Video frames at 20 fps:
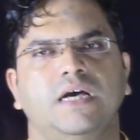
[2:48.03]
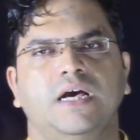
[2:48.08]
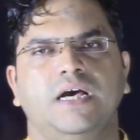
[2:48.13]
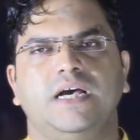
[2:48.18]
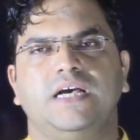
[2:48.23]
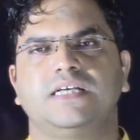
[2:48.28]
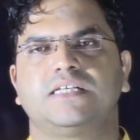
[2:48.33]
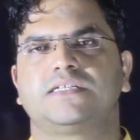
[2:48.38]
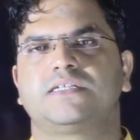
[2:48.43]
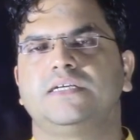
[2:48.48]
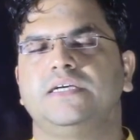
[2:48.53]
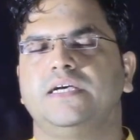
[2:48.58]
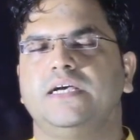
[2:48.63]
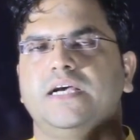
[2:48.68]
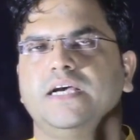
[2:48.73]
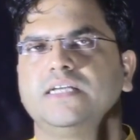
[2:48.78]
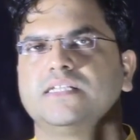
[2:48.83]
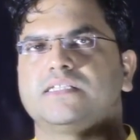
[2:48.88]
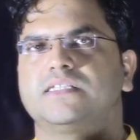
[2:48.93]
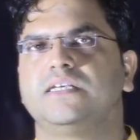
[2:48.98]
NCST,
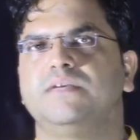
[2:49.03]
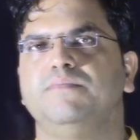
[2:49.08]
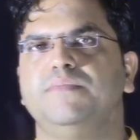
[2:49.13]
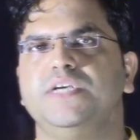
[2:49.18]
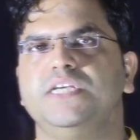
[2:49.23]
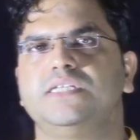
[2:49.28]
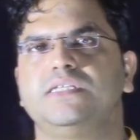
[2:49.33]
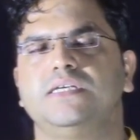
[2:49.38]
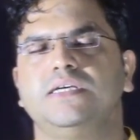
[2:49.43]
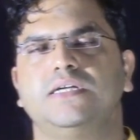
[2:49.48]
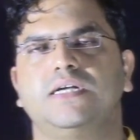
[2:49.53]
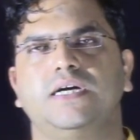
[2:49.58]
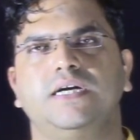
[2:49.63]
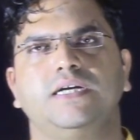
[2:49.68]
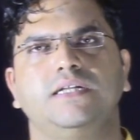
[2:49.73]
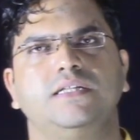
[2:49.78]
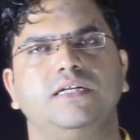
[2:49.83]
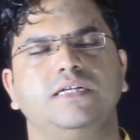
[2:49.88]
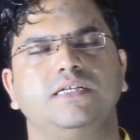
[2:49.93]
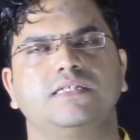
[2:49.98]
NCBC,
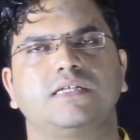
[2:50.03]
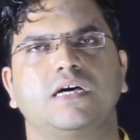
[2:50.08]
right, there is